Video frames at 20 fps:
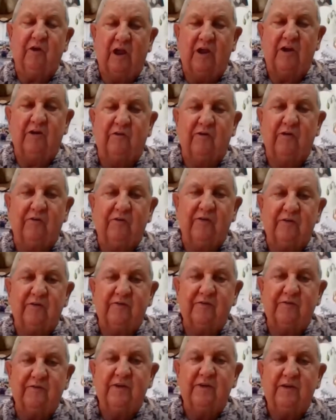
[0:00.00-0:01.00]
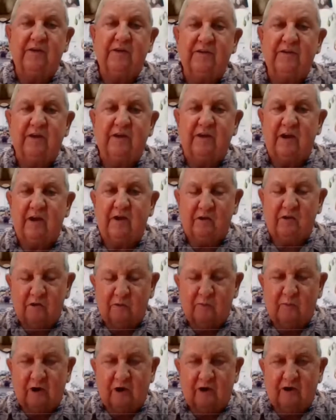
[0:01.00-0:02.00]
later. And they
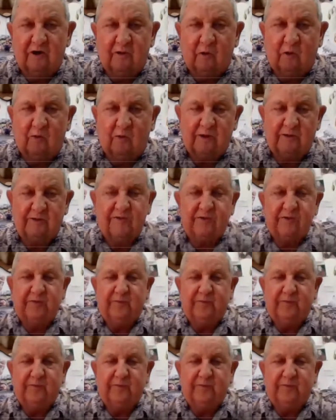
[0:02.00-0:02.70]
do better in the mornings.